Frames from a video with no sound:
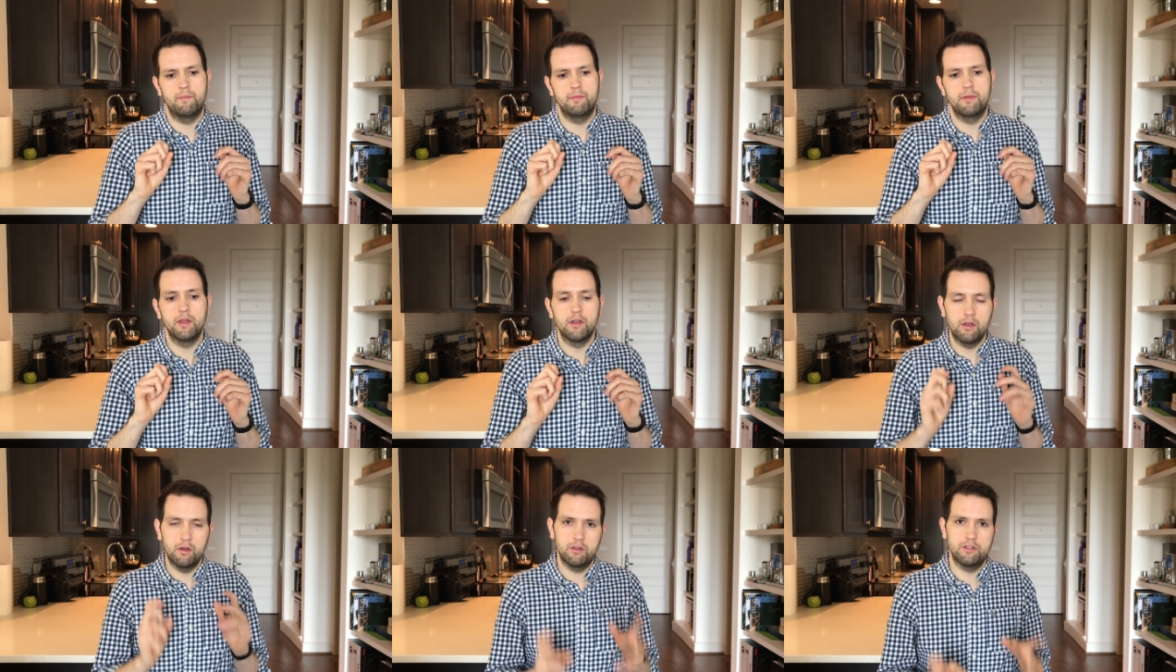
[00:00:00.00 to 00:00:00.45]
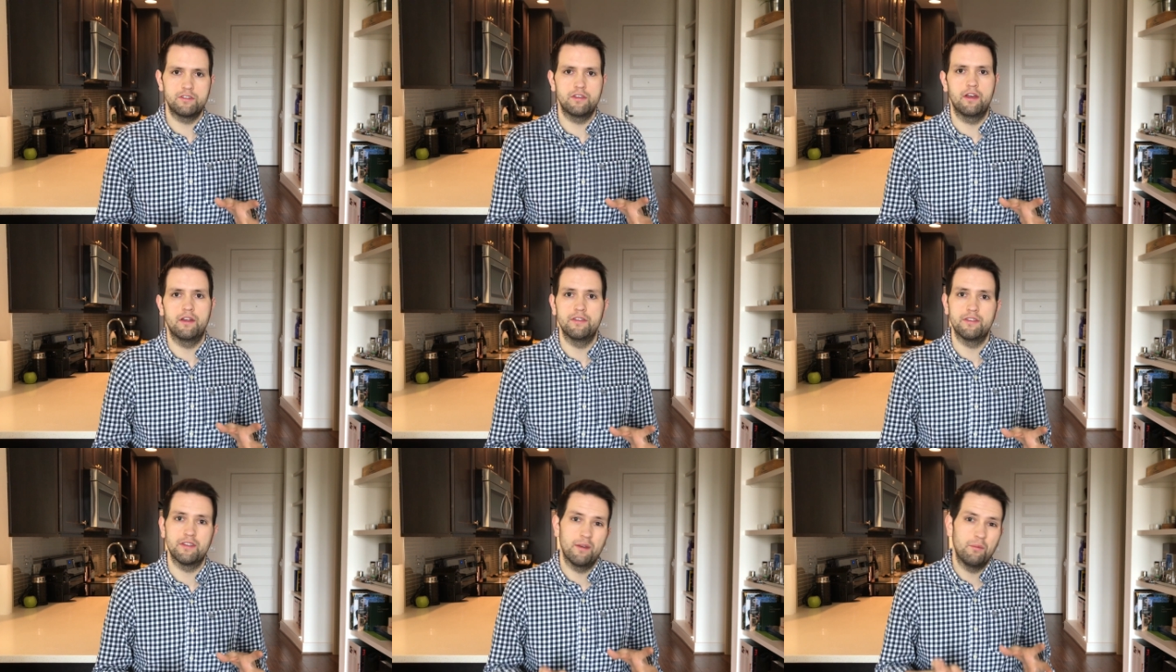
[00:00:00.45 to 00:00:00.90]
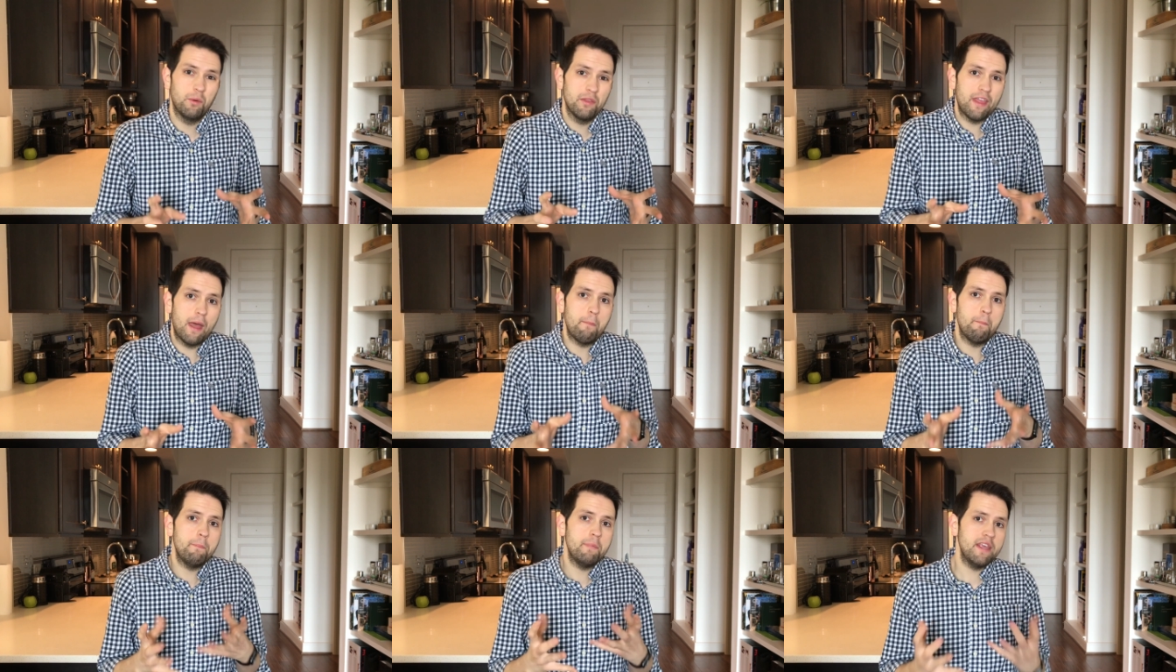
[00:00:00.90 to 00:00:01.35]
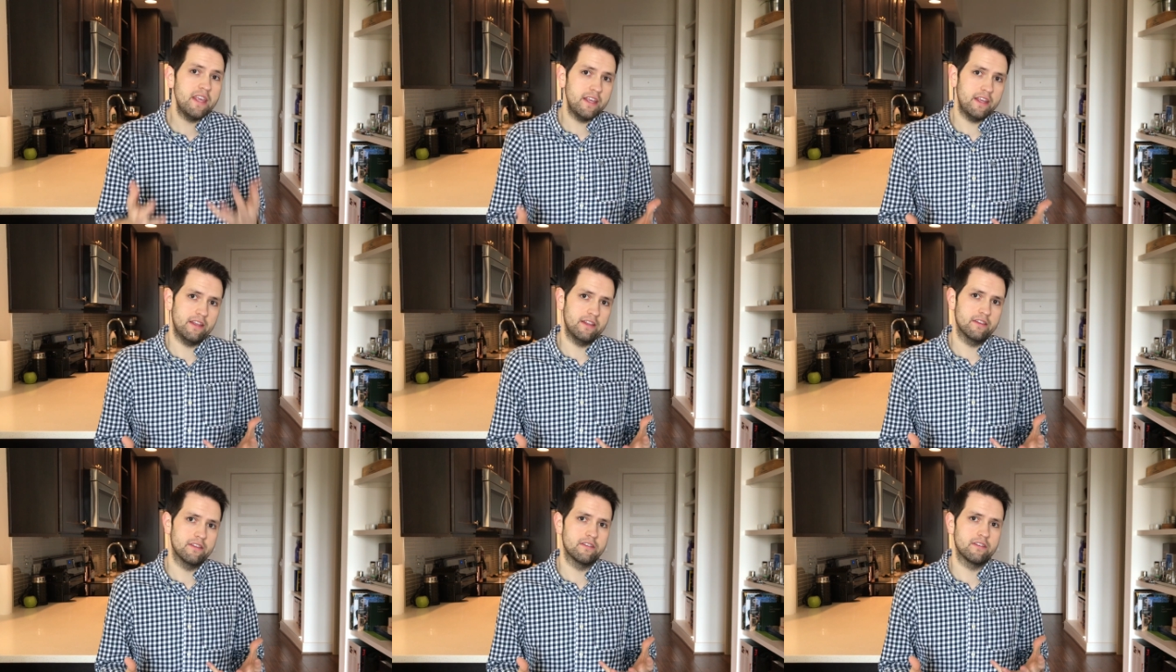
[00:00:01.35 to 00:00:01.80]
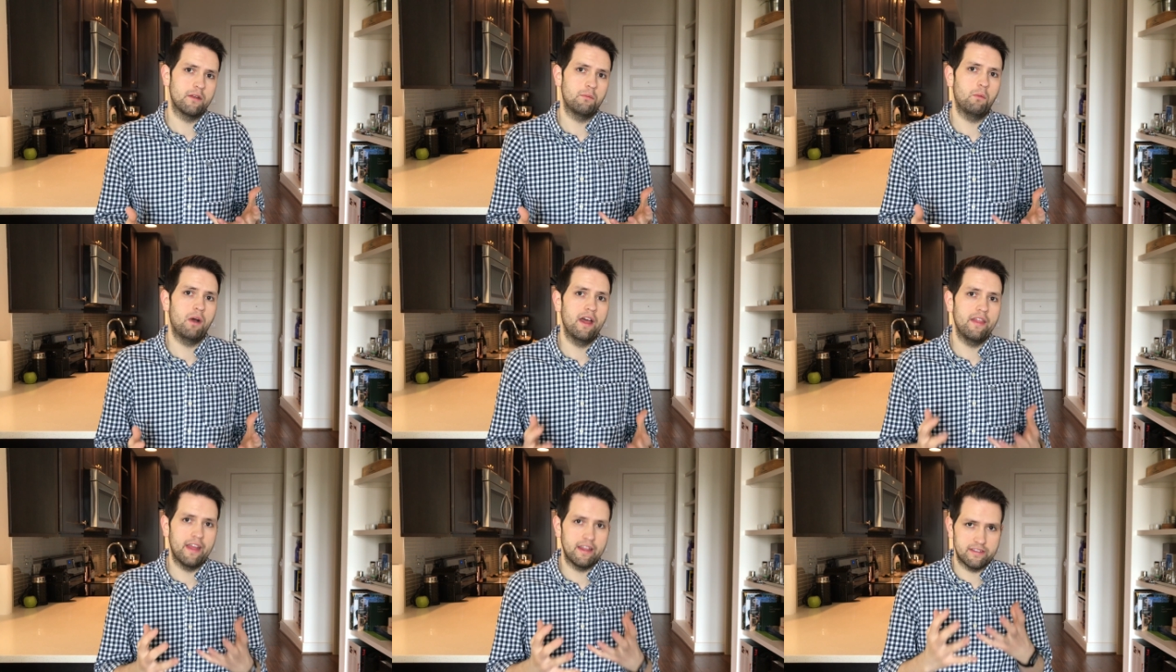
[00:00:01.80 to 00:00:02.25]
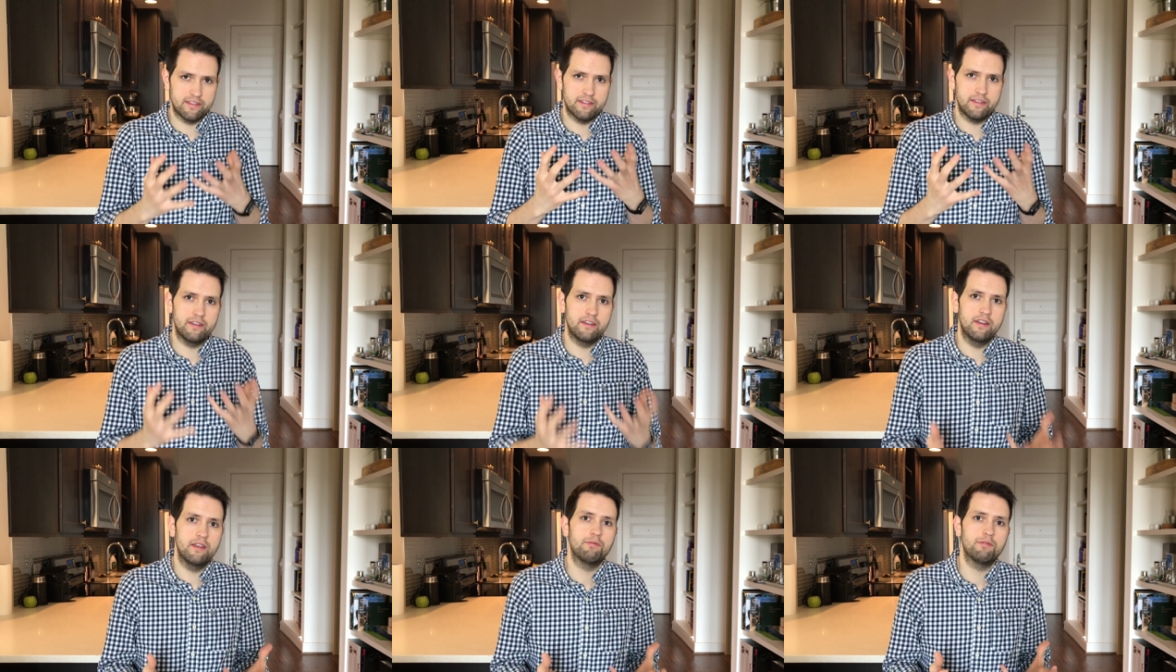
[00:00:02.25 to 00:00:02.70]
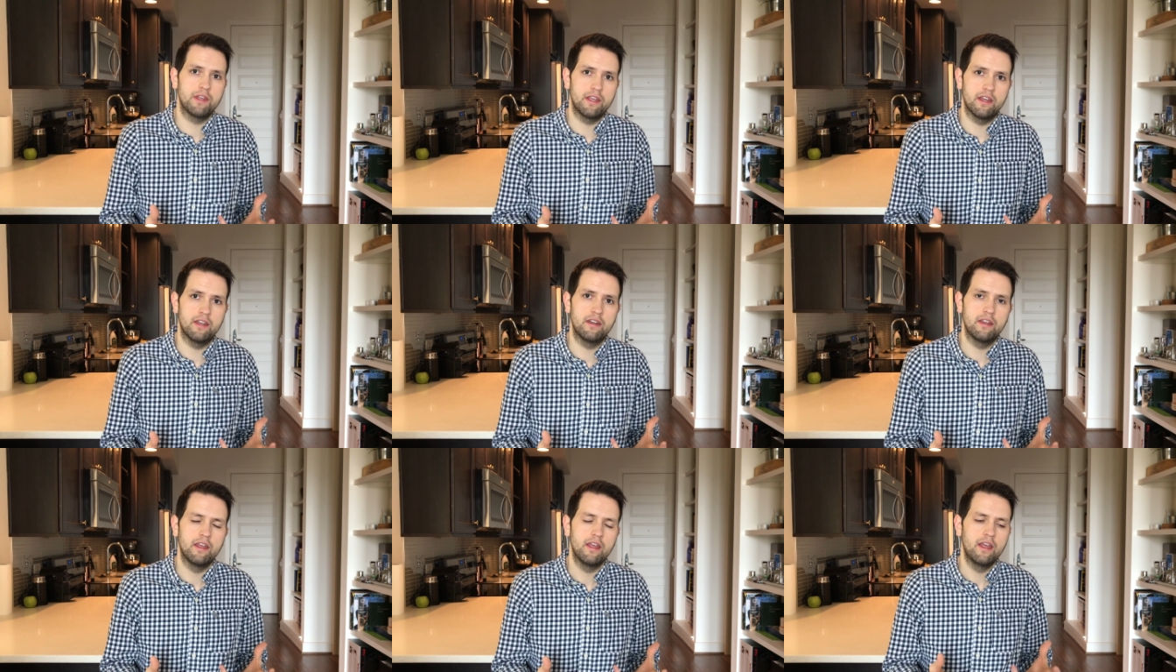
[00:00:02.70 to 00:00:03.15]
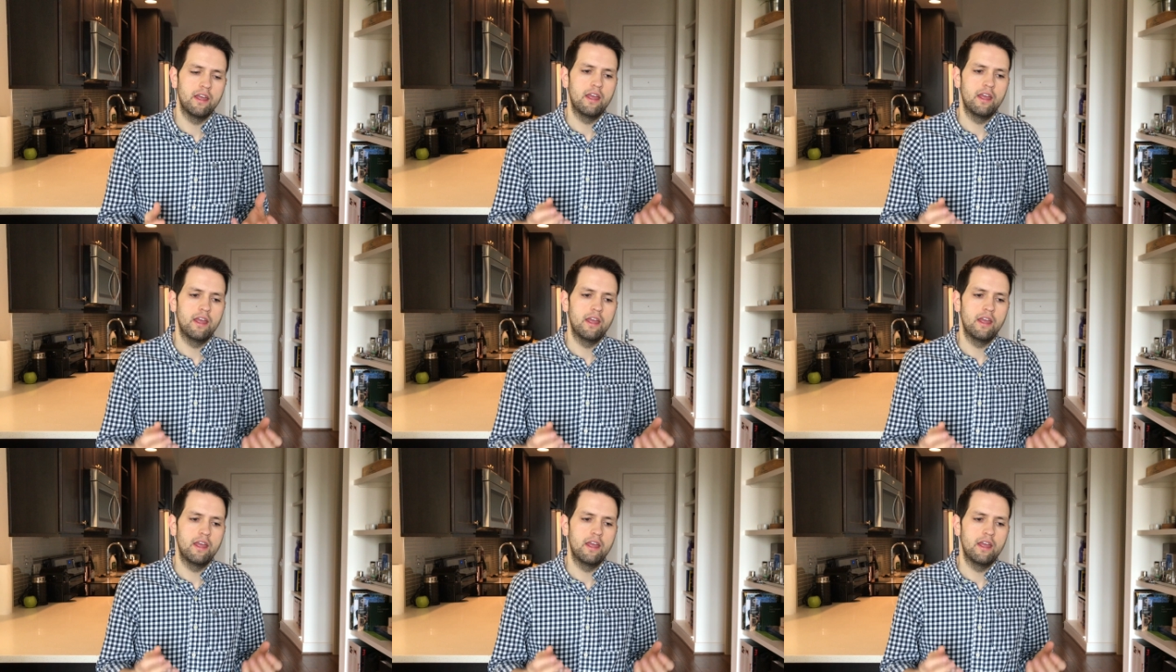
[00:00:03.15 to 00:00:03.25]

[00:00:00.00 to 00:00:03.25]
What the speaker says: négociants. And what that means and why that's significant